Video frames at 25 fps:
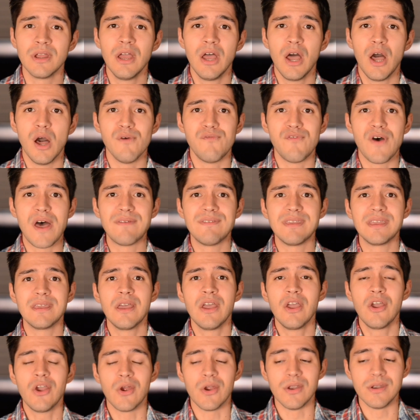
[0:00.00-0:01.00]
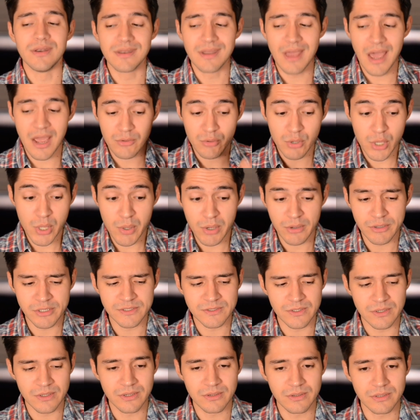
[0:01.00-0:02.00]
of having a narrower
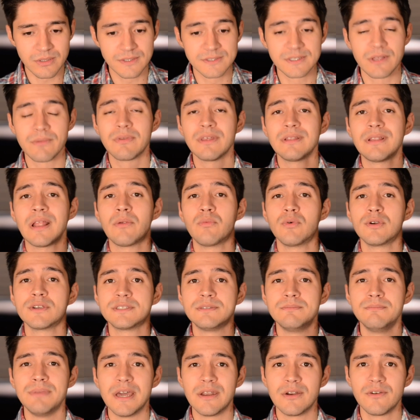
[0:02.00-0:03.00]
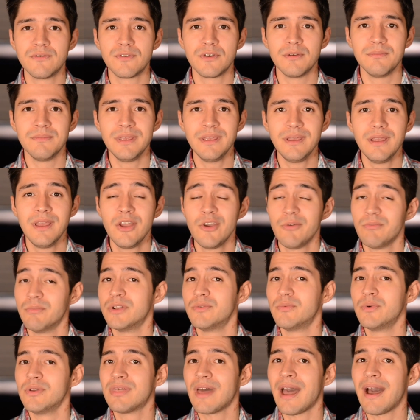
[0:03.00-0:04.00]
circle, something that works better for me, but
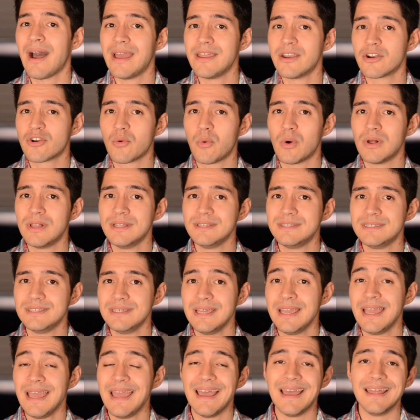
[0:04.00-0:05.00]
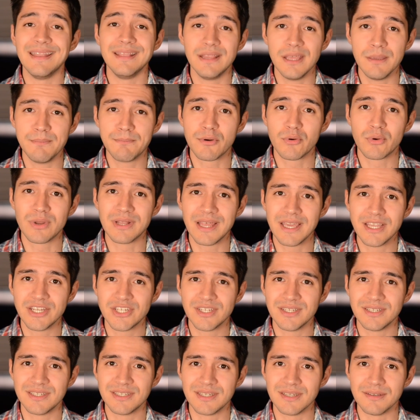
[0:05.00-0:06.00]
with higher quality and deeper
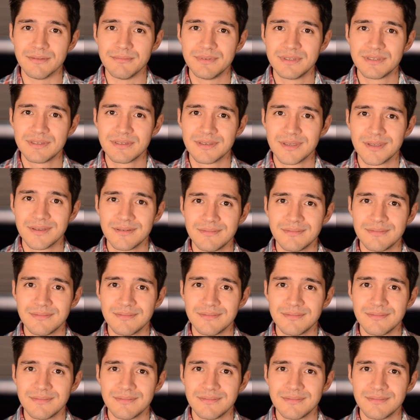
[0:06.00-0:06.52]
relationships.